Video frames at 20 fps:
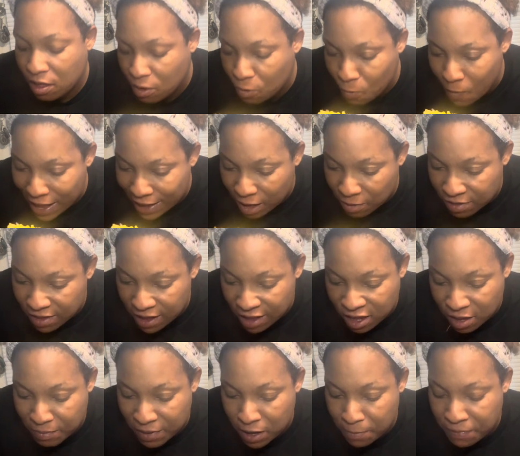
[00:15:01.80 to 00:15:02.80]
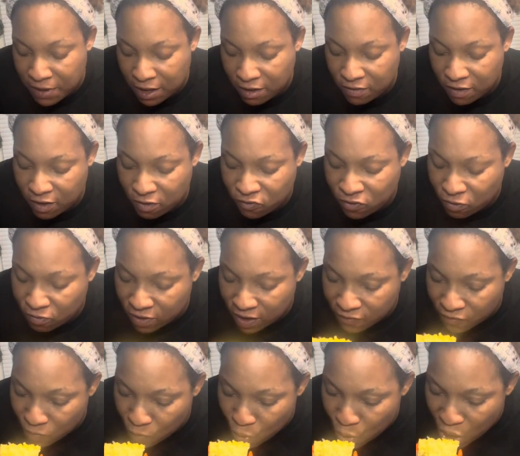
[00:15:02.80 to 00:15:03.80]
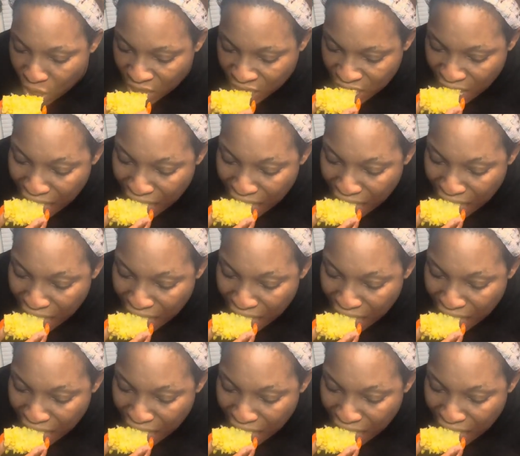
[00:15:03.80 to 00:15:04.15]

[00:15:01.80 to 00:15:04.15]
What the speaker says: why they was asking me to pick two different ones.